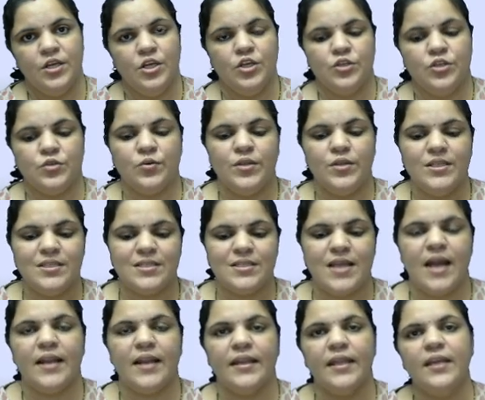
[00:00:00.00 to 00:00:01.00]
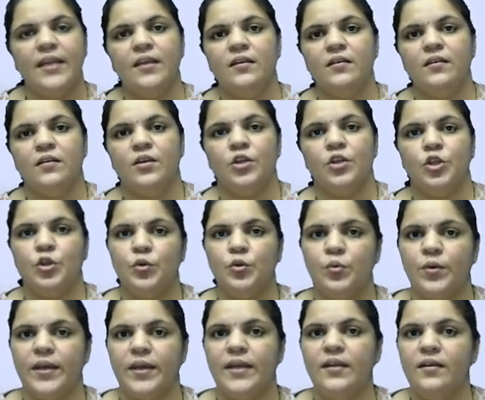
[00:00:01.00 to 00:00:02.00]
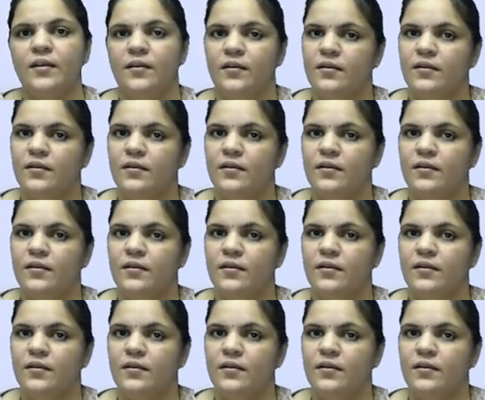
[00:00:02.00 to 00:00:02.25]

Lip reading: So in starting you can